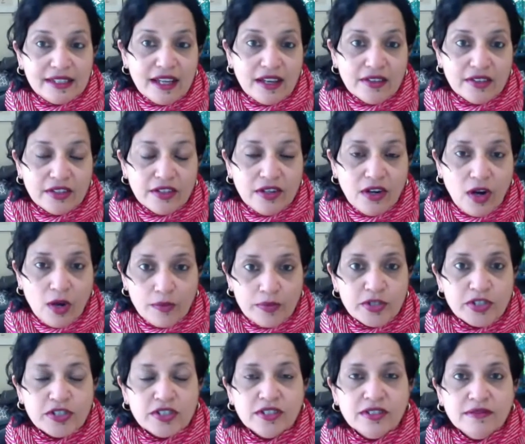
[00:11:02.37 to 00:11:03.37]
The other
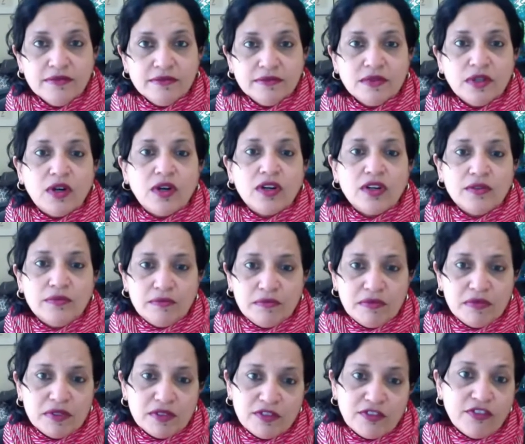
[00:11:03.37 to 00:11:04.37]
option,
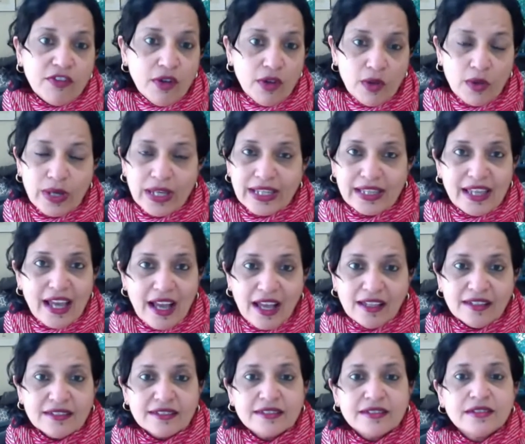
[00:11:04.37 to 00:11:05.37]
or following
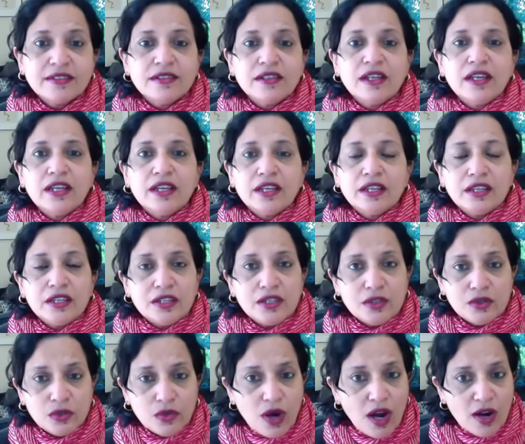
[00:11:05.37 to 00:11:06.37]
that,
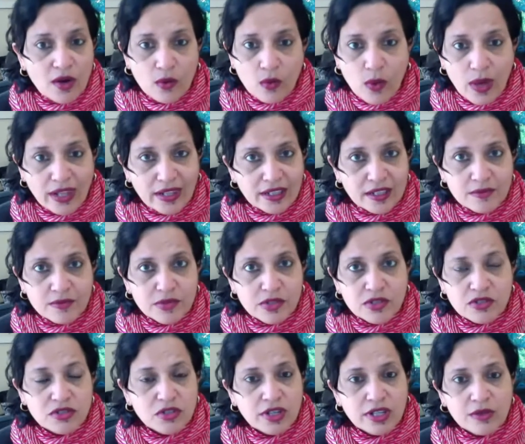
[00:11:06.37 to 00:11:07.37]
you are
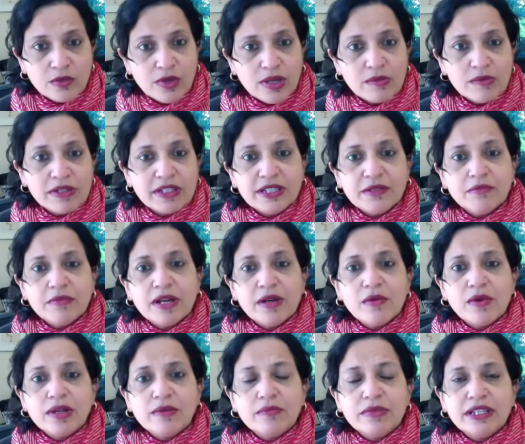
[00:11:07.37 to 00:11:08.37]
welcome to join 1 Million
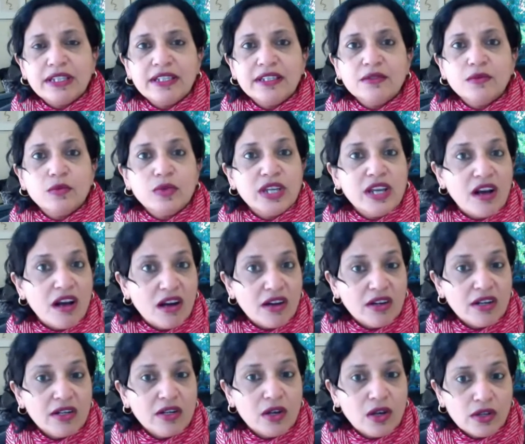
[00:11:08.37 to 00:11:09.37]
by 1 Million. We
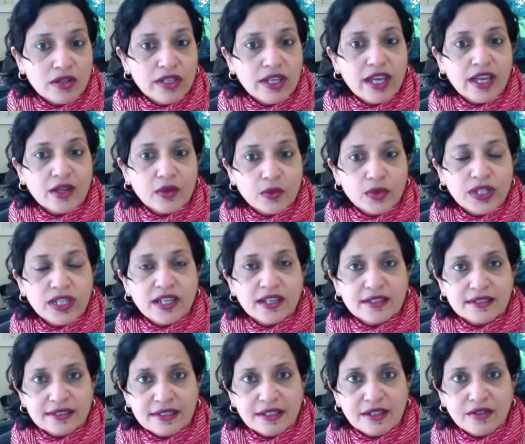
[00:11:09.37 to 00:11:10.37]
are a
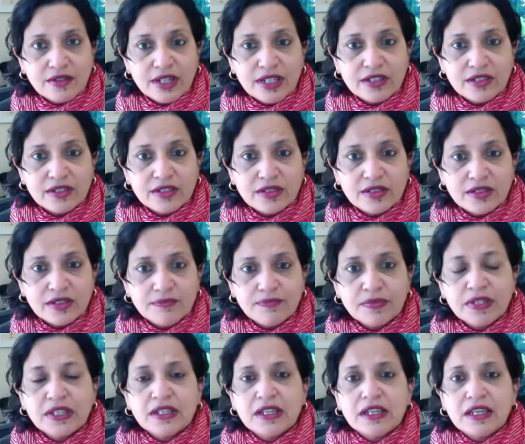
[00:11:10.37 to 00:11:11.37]
non-equity accelerator,